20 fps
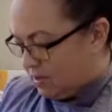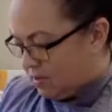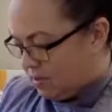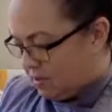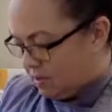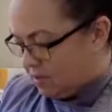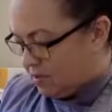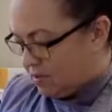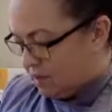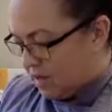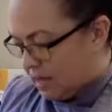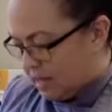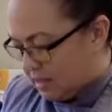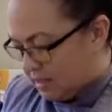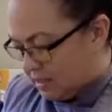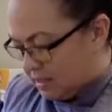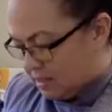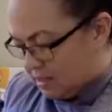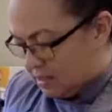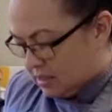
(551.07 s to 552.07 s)
same
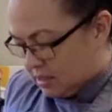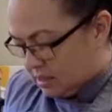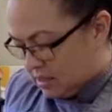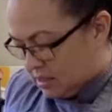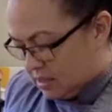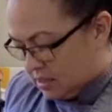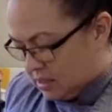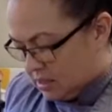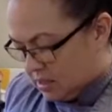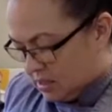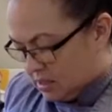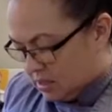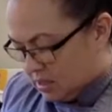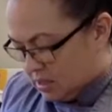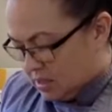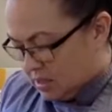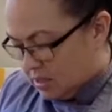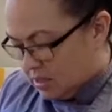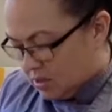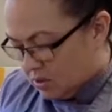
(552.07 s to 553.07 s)
size
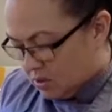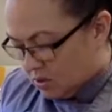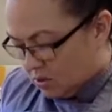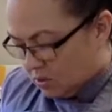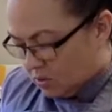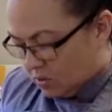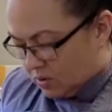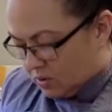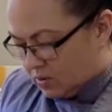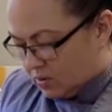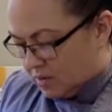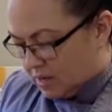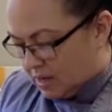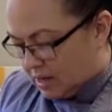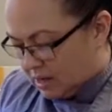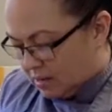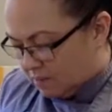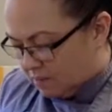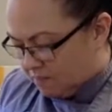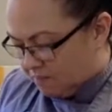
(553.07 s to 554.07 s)
or the
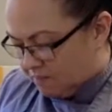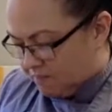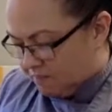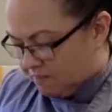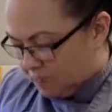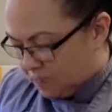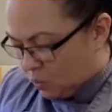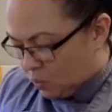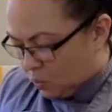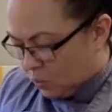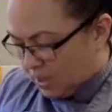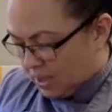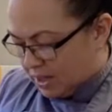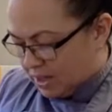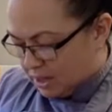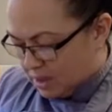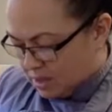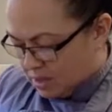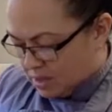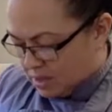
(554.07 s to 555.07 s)
same
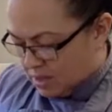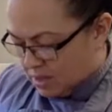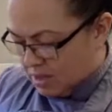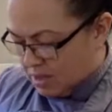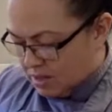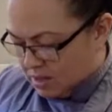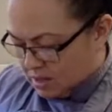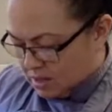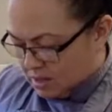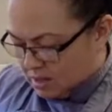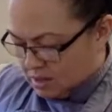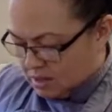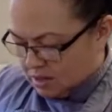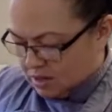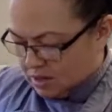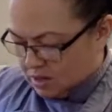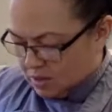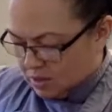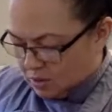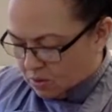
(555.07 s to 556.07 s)
width.
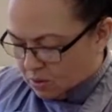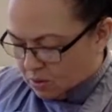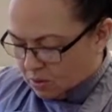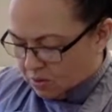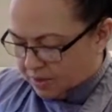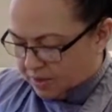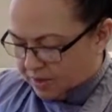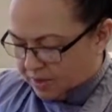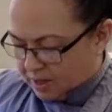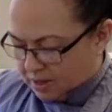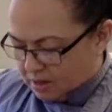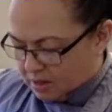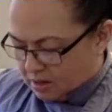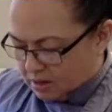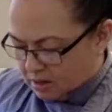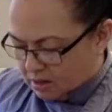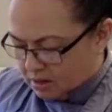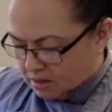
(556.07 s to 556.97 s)
They're all thin.